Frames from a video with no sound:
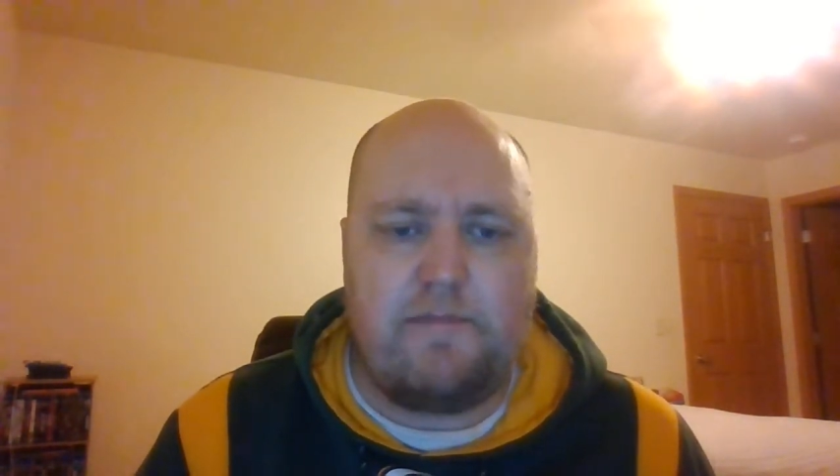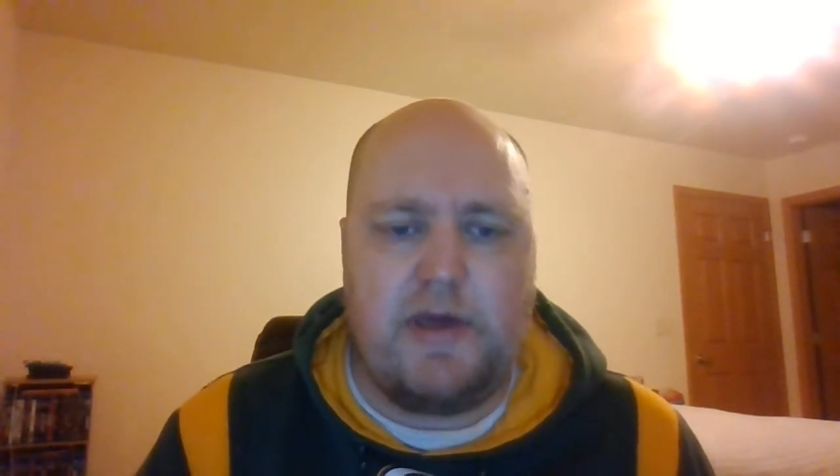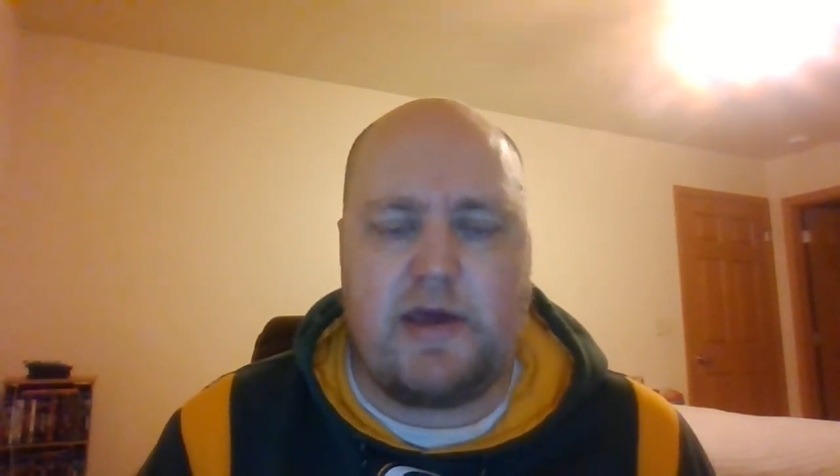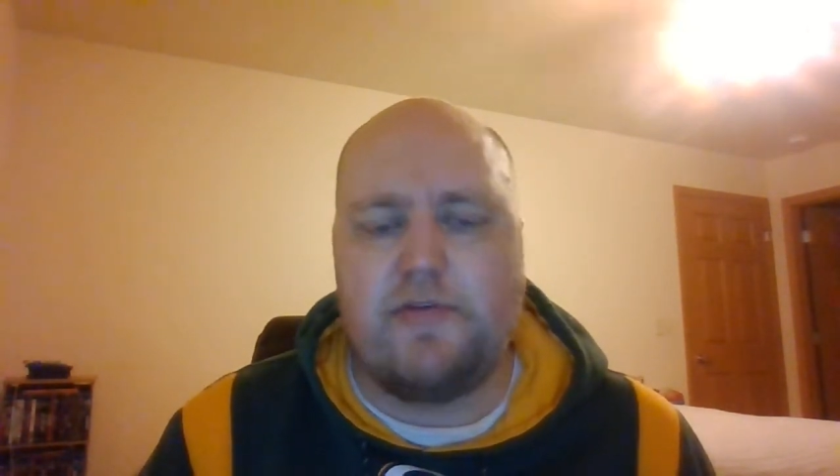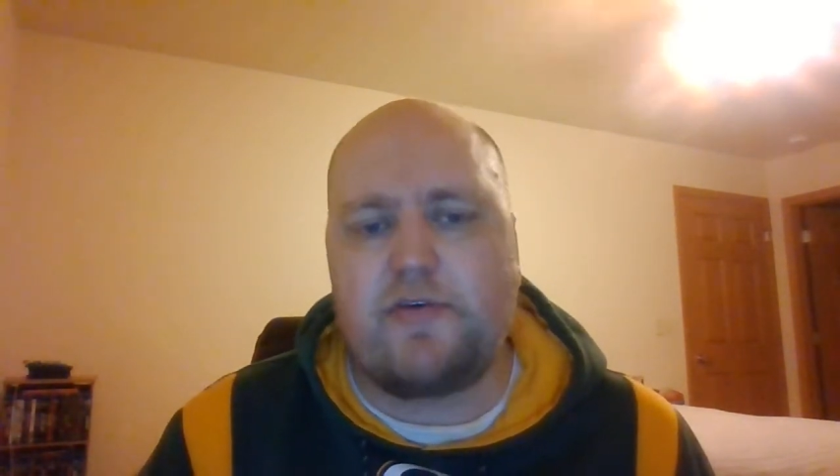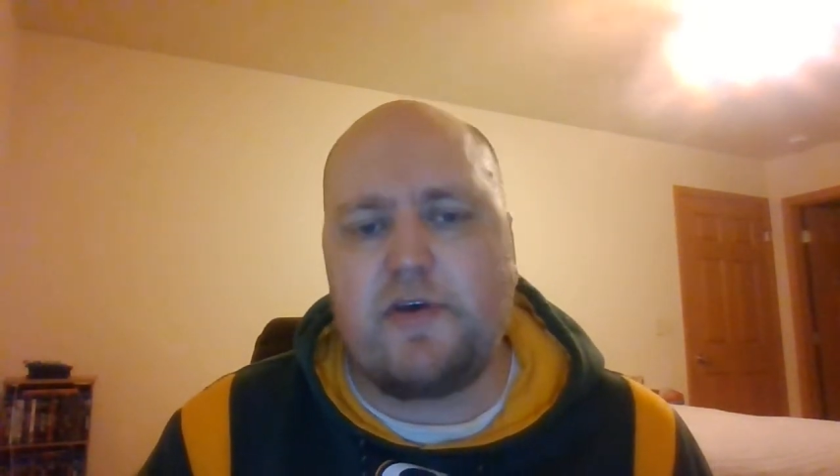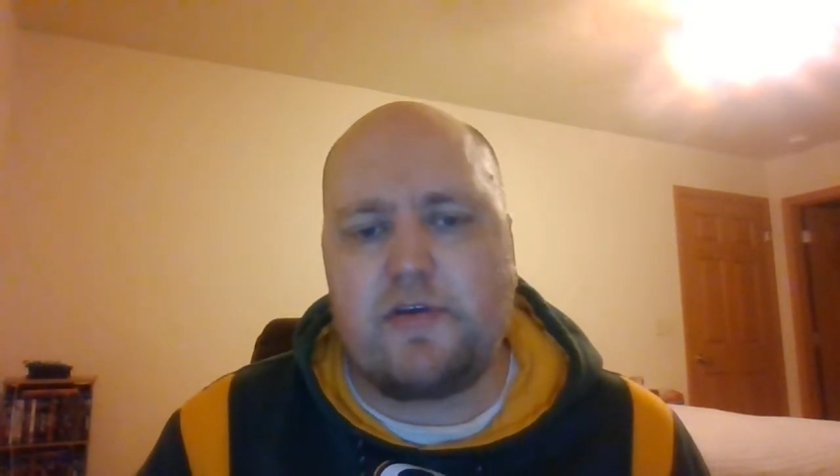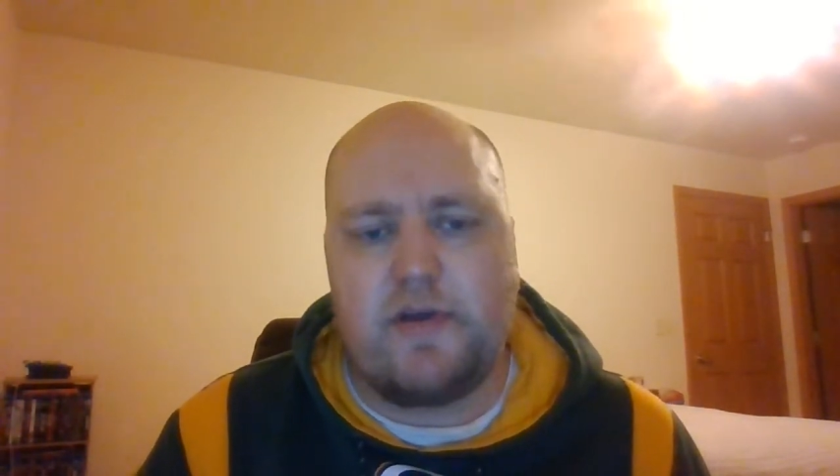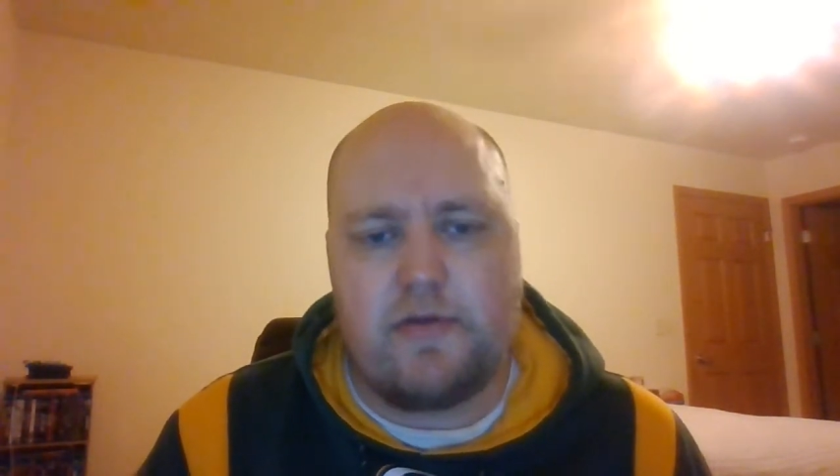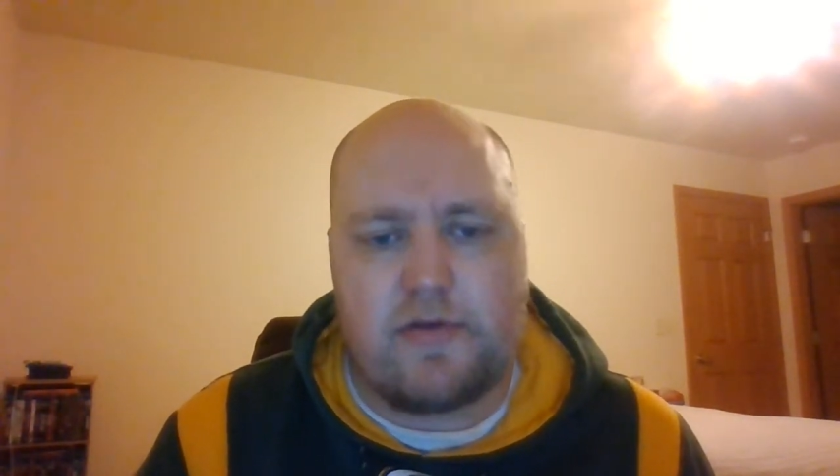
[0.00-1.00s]
be
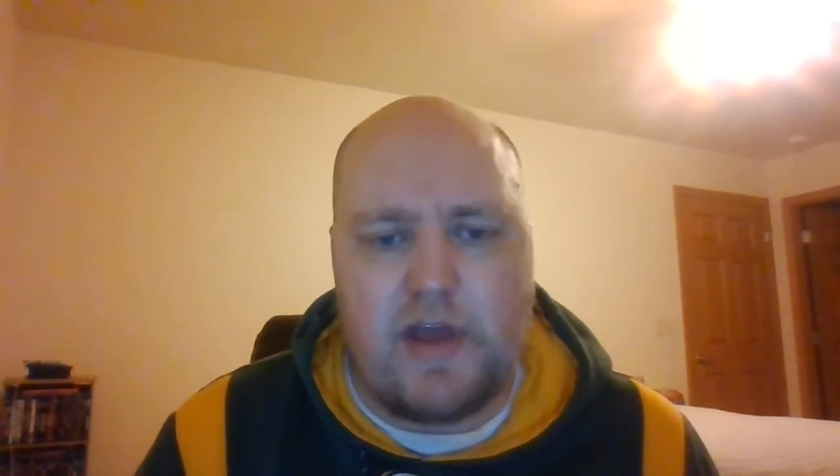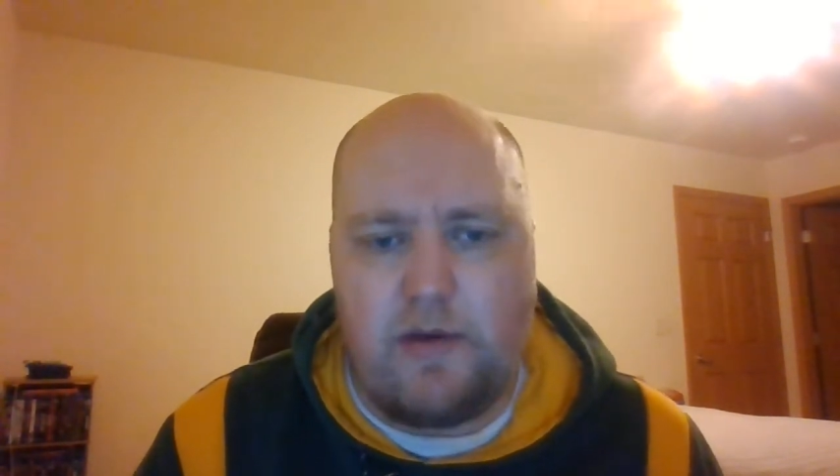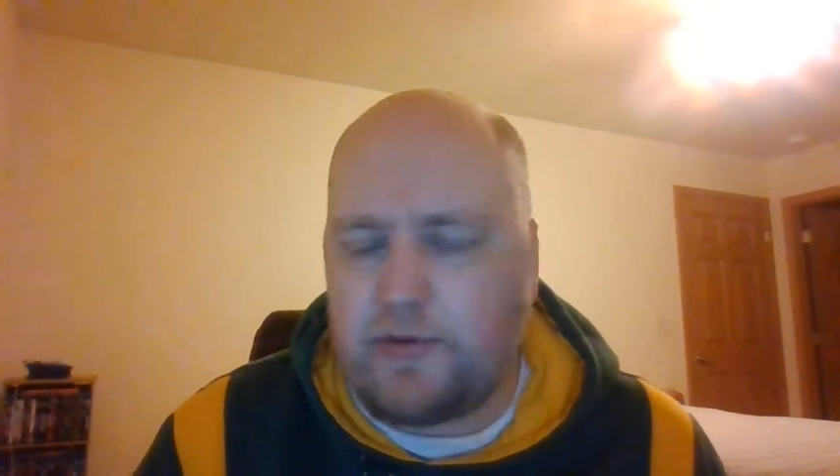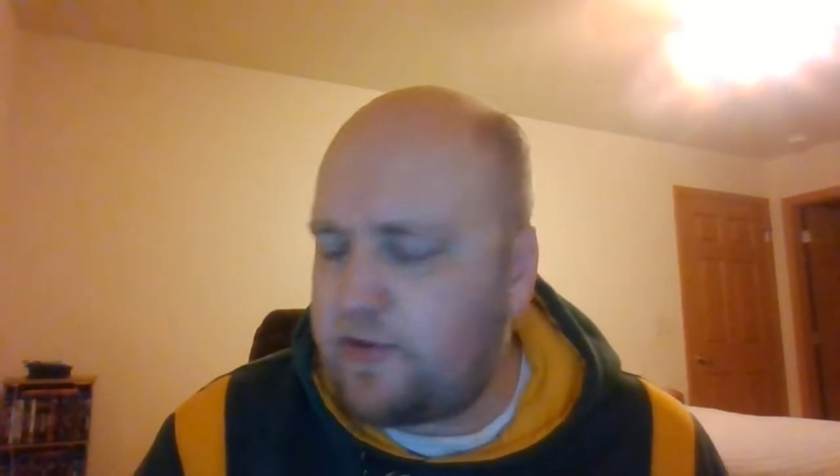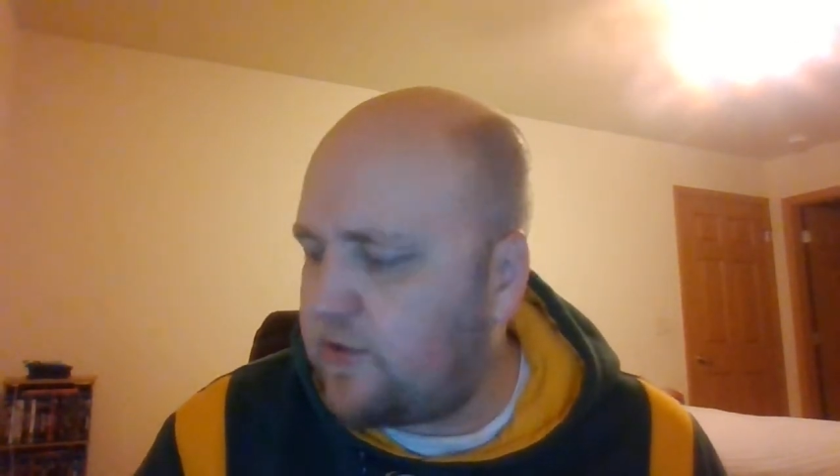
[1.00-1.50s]
consistent and stay with